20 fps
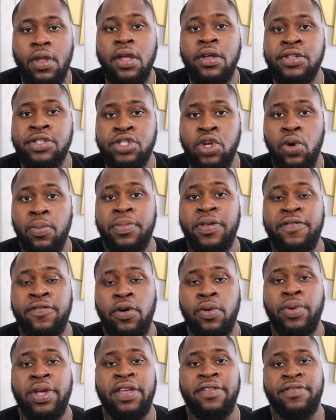So
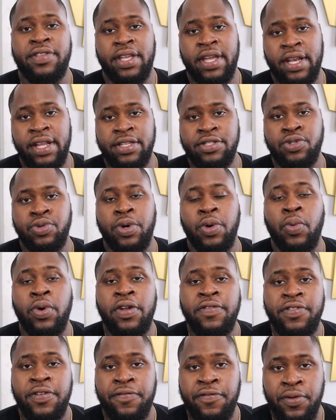before we even get into it, one
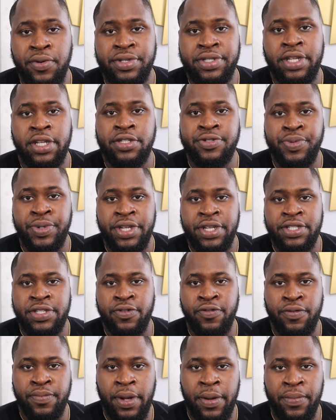of the first things we need to
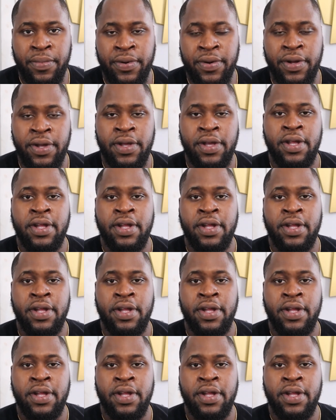remember